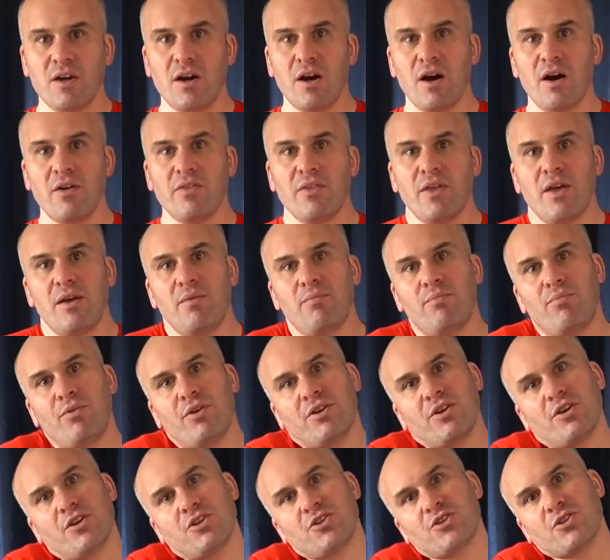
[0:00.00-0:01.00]
and then
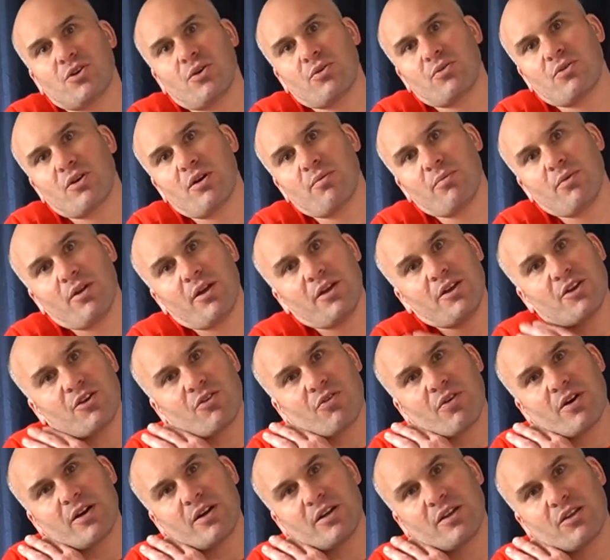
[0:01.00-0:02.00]
bring your shoulder up like you're
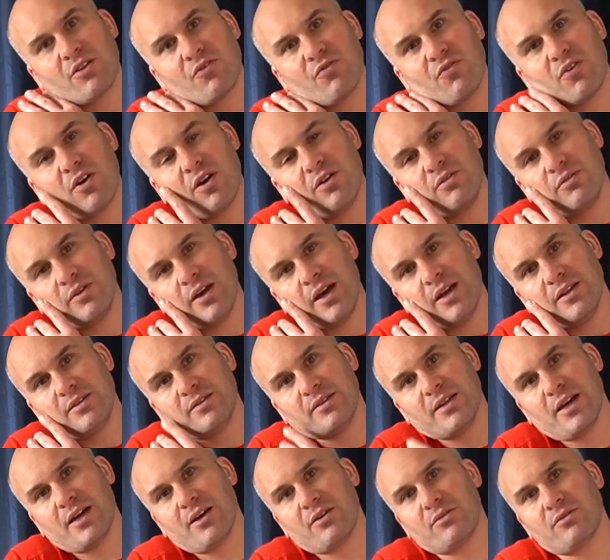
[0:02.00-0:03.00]
cradling the phone, head
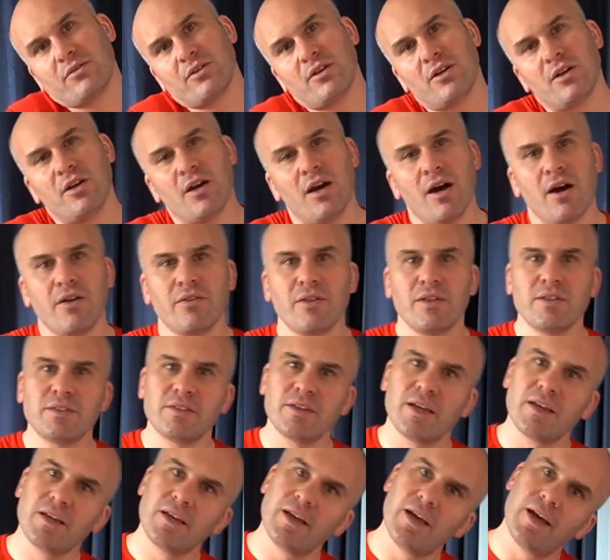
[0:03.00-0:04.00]
down, and then
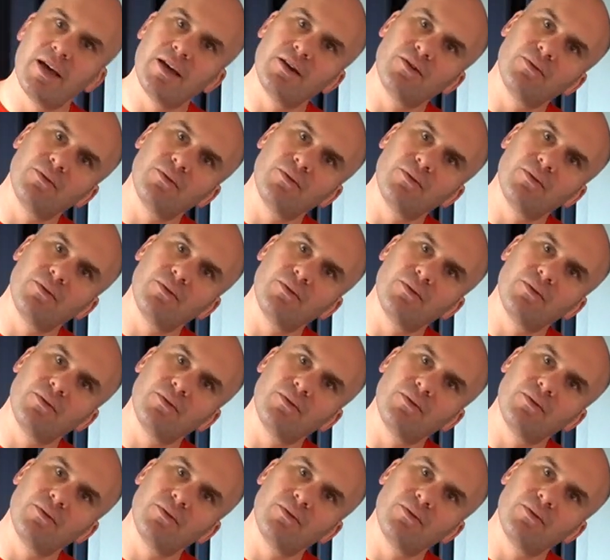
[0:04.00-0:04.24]
take your head